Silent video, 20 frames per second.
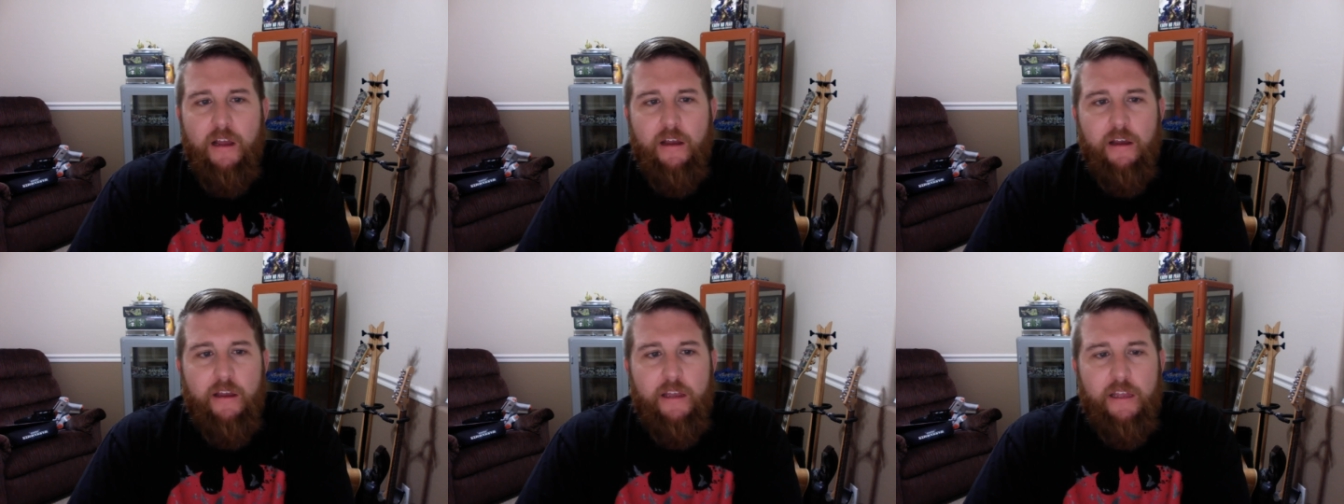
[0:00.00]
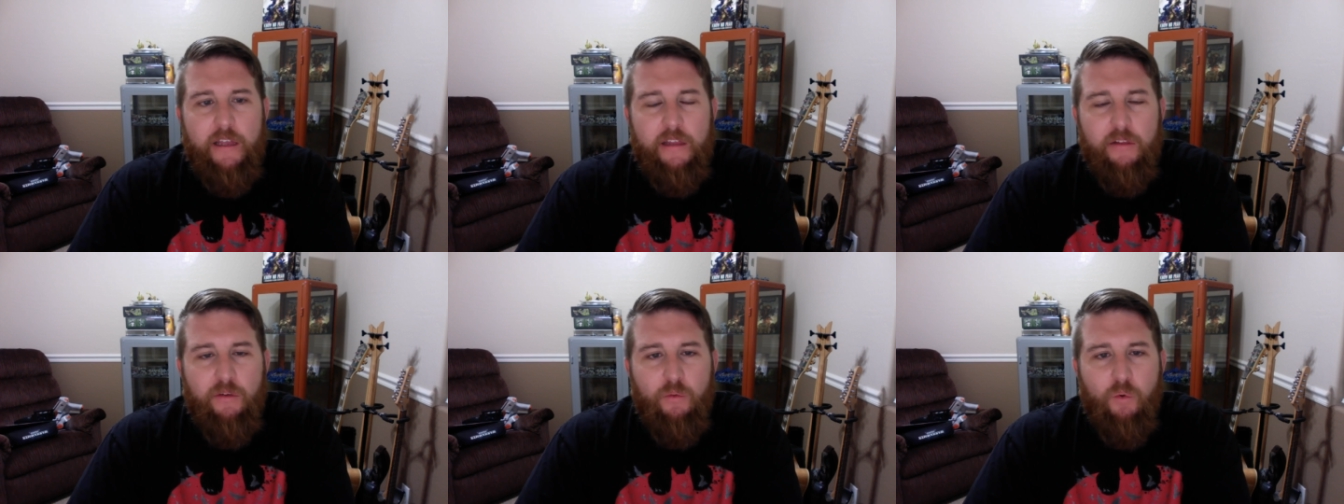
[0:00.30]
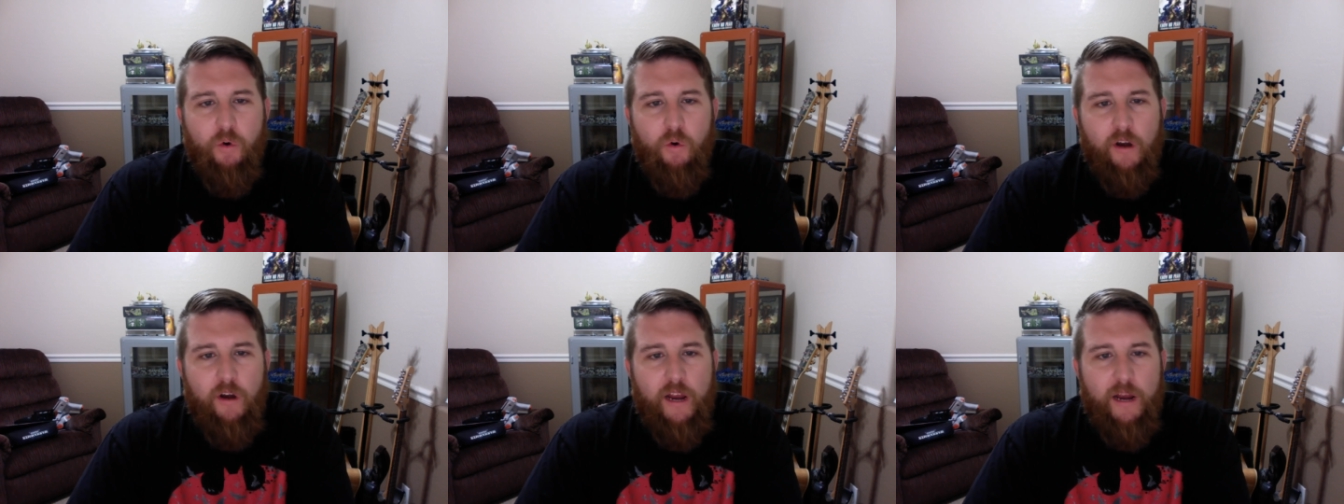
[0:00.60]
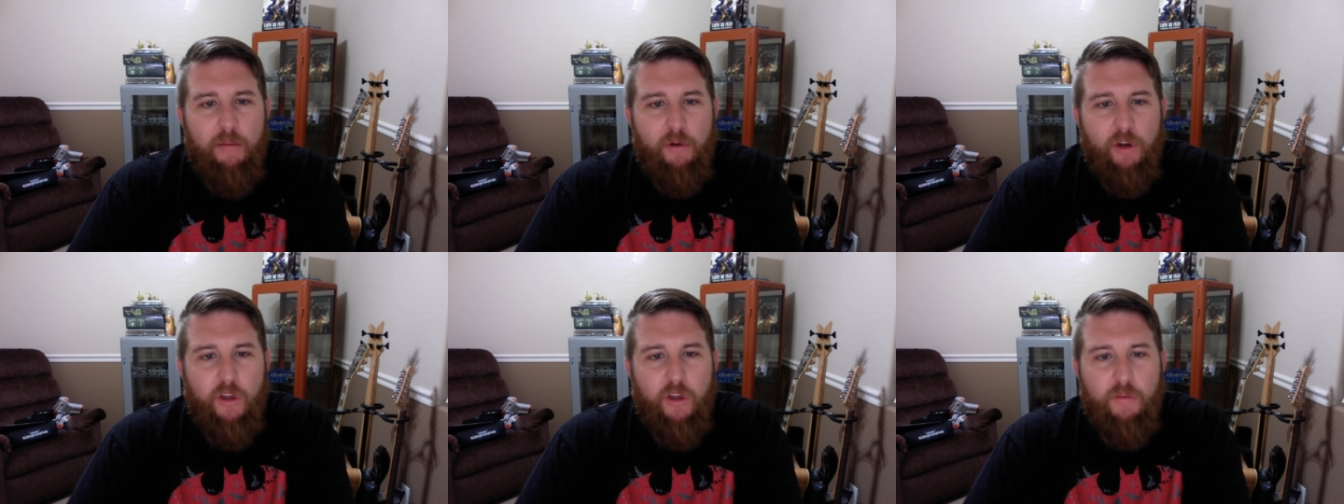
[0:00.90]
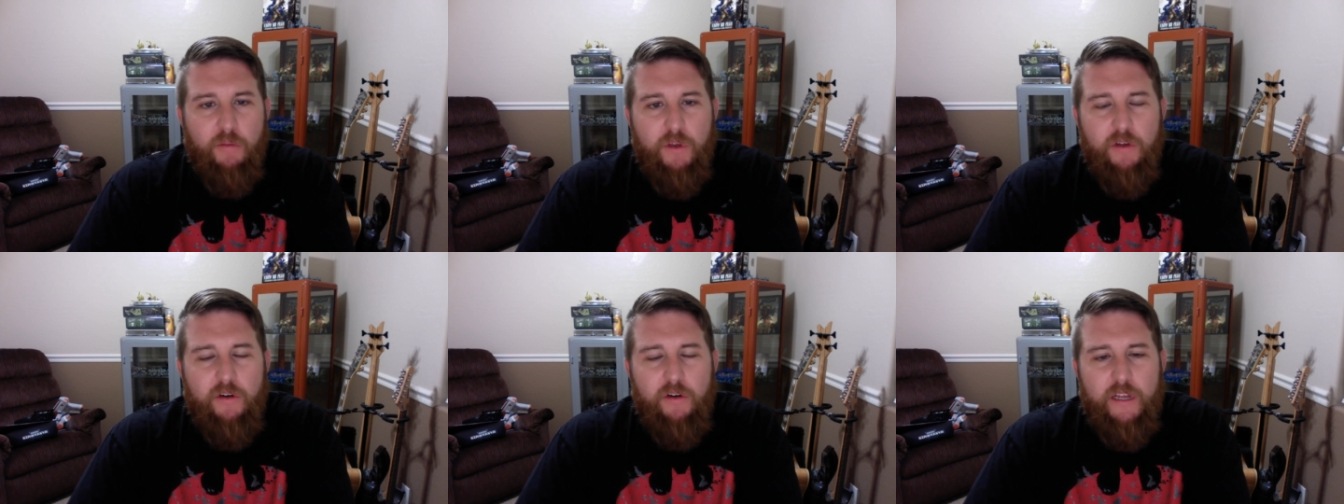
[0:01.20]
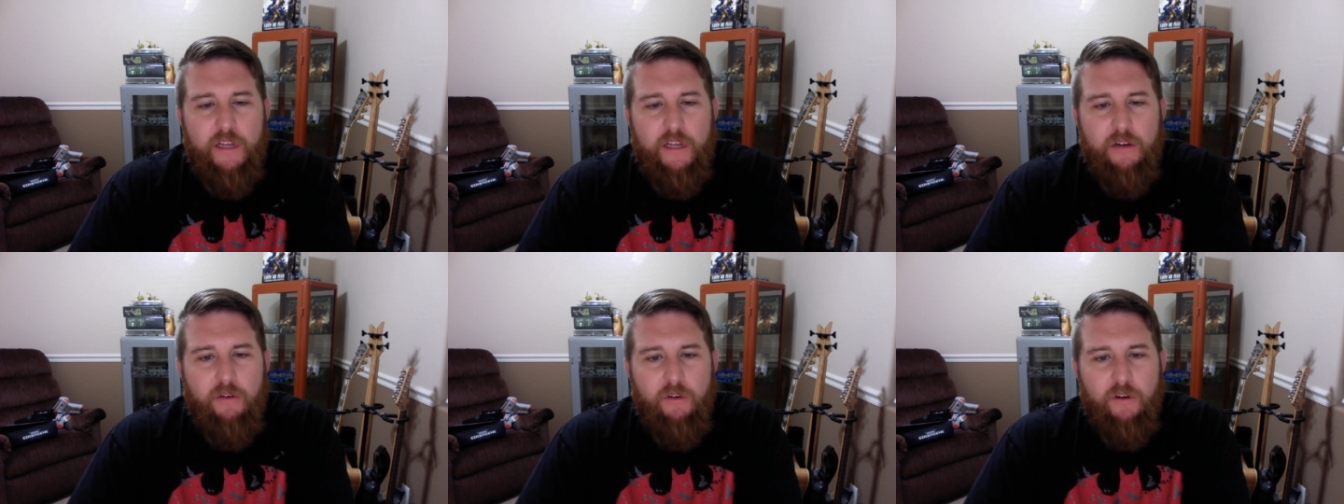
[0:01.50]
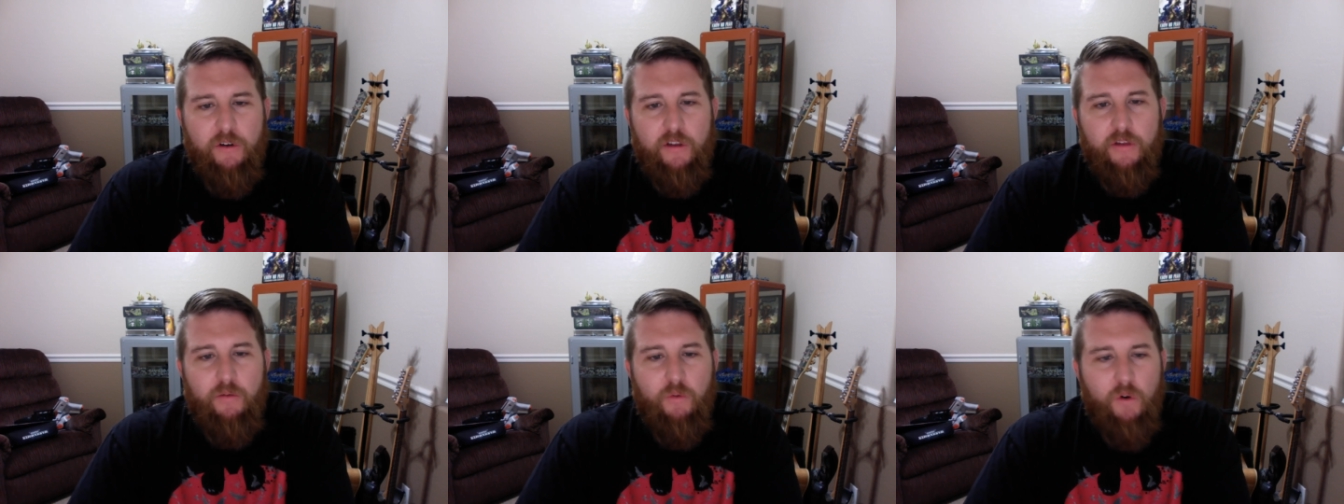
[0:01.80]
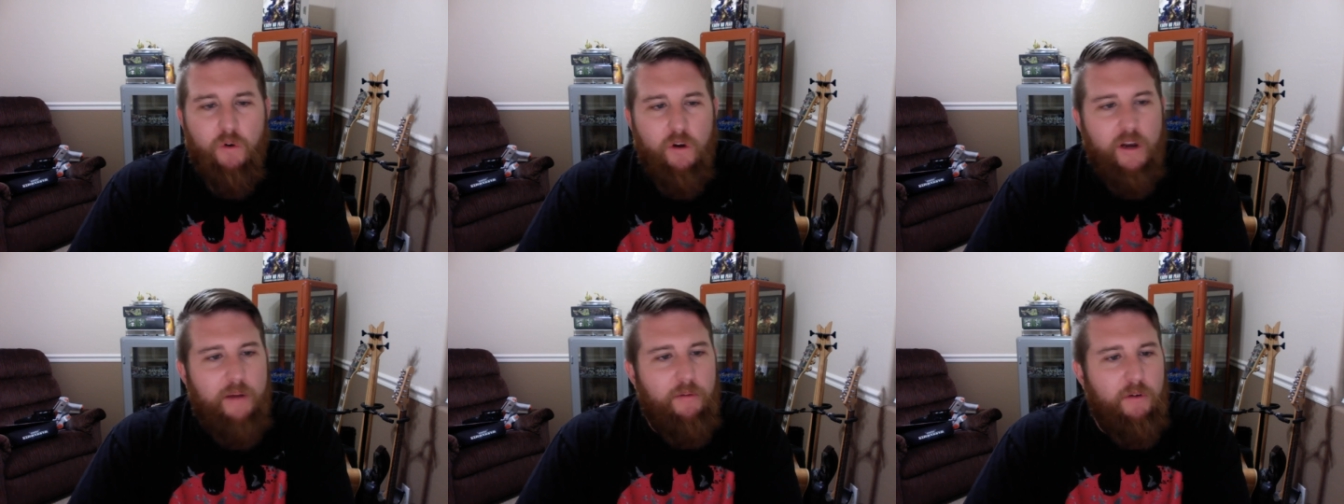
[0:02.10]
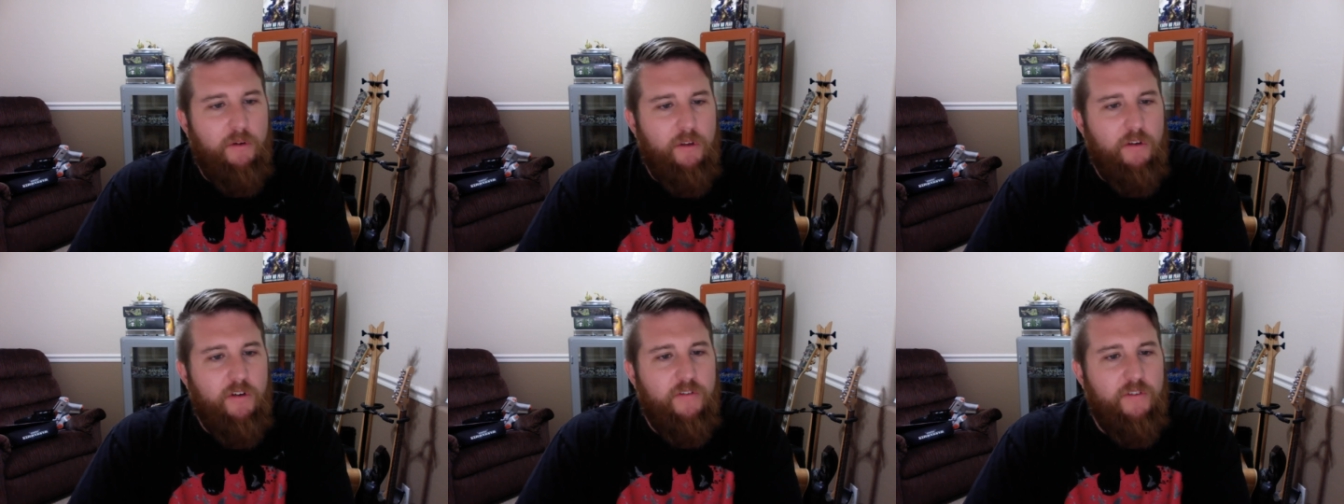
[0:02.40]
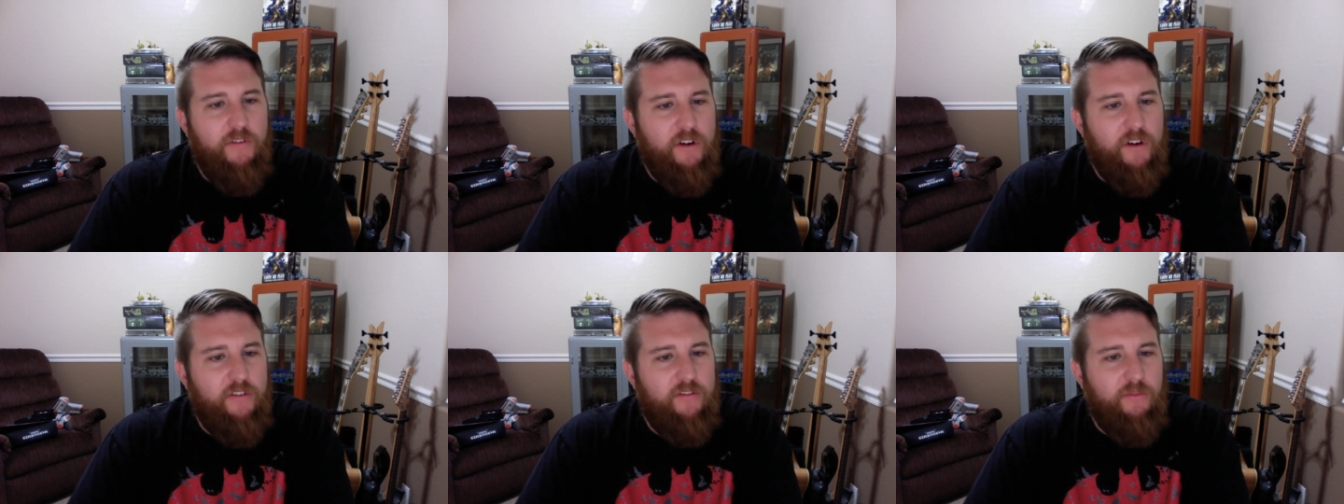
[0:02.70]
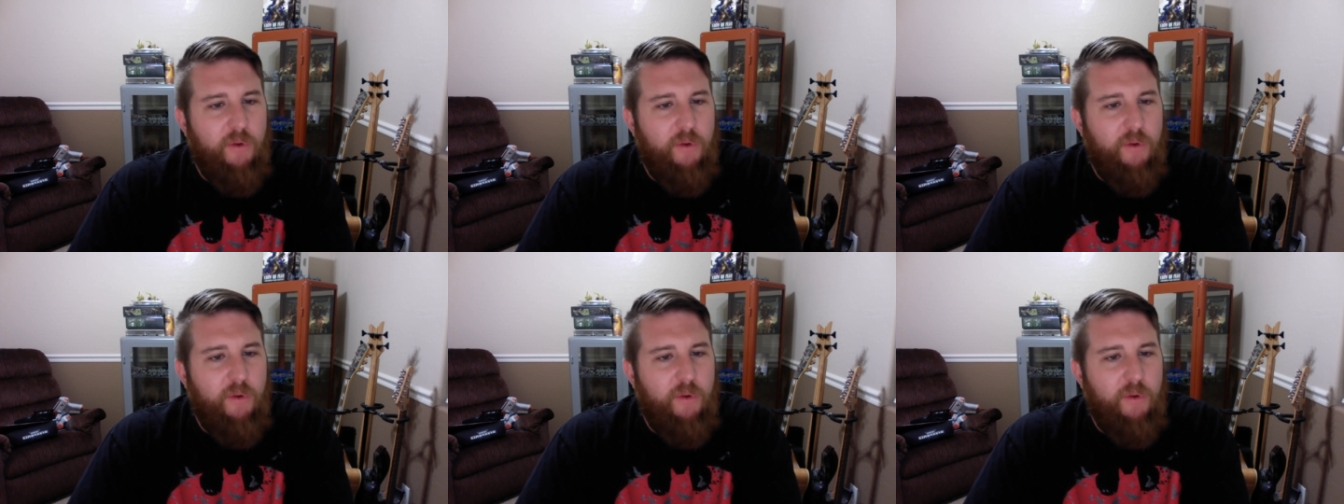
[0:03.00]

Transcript: in the Warhammer community or in the Warhammer universe,